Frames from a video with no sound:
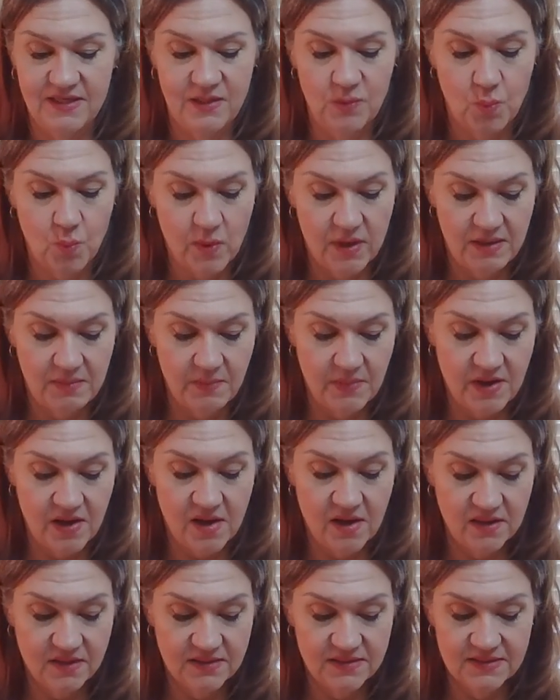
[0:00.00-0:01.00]
in one
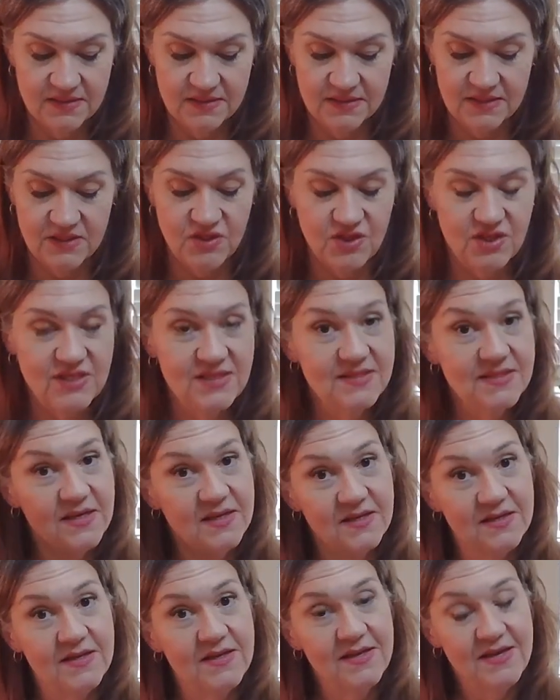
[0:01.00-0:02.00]
box because she's
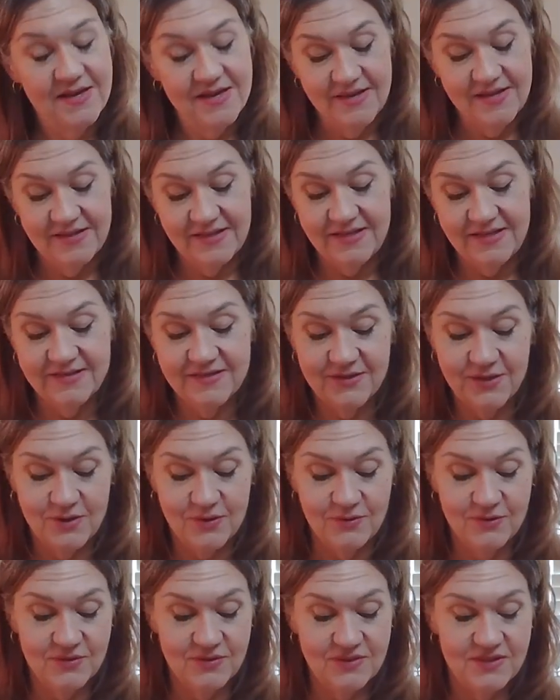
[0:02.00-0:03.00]
on East
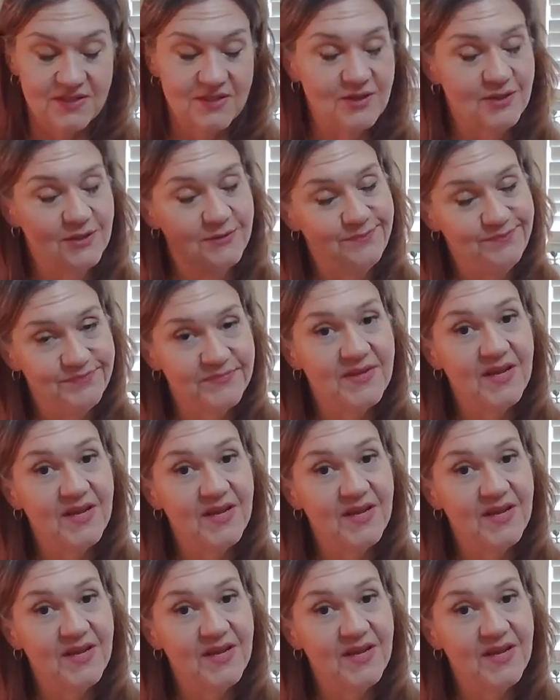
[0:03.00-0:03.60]
Coast or